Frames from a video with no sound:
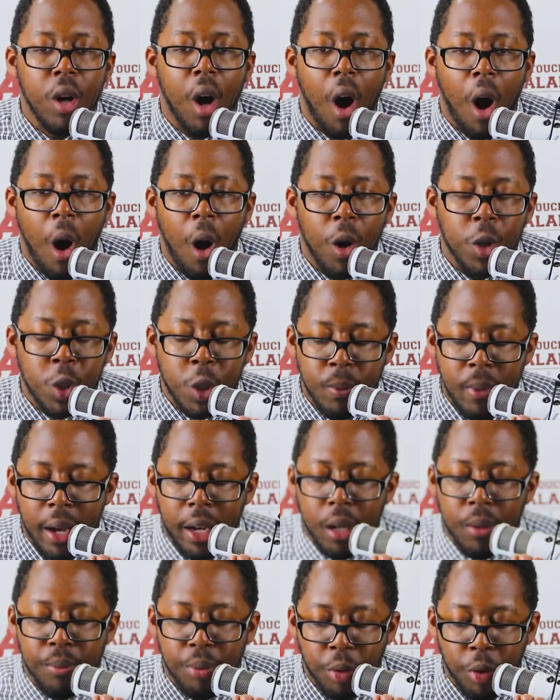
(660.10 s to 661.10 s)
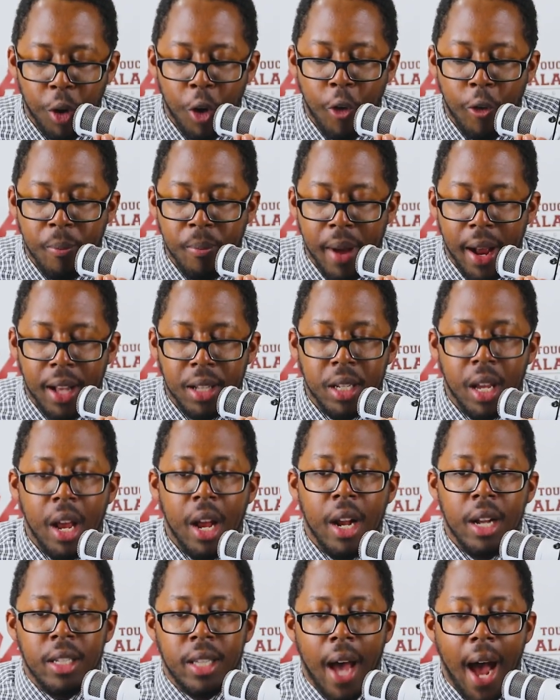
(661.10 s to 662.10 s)
to also make improvements.
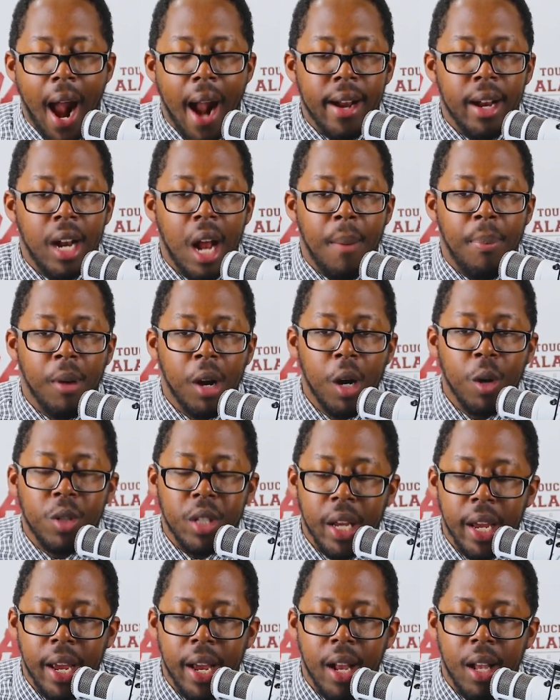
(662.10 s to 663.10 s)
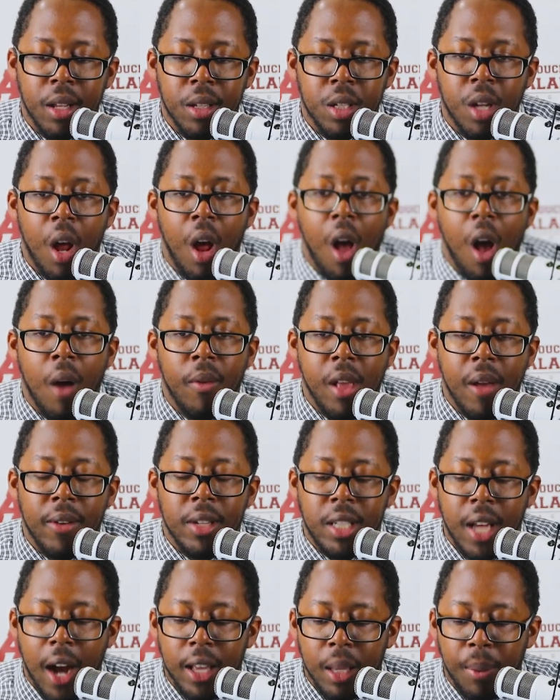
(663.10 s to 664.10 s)
Tied it up, loose ends. On the
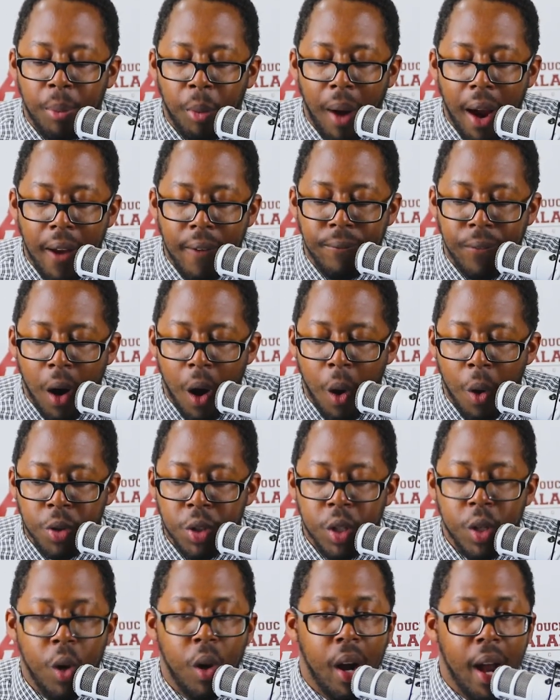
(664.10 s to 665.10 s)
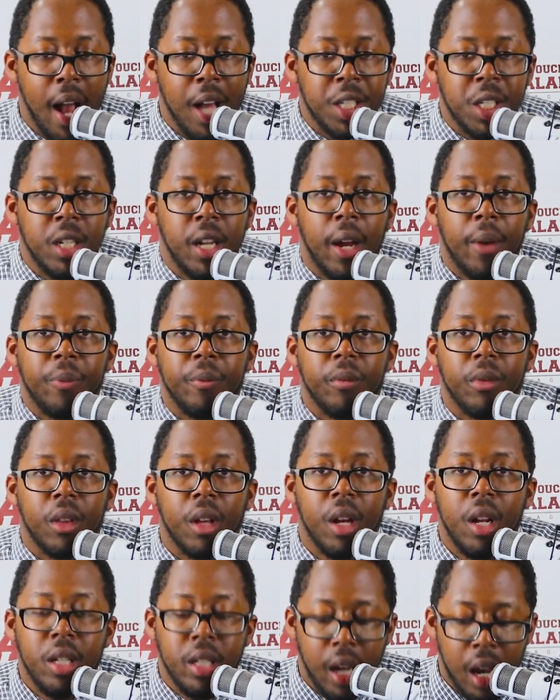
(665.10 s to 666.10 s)
other side of the break, folks, you're listening
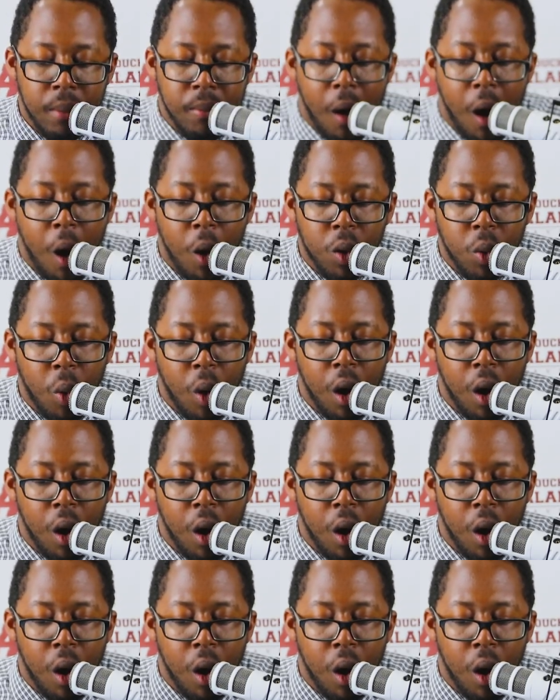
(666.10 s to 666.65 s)
to In My Own